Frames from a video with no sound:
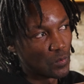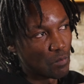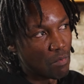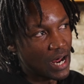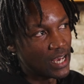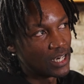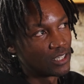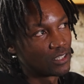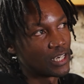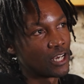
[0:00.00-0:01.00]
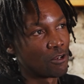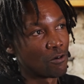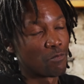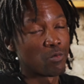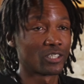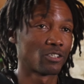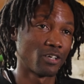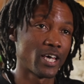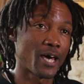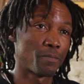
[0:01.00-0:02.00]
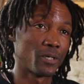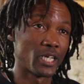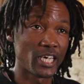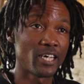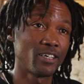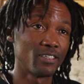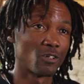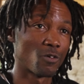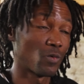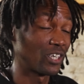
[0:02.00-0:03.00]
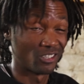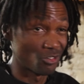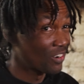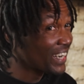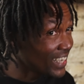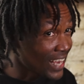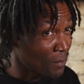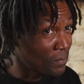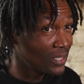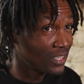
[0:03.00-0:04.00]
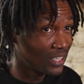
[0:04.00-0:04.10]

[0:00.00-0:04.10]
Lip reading: my understanding of what's gonna happen here, or what is already happening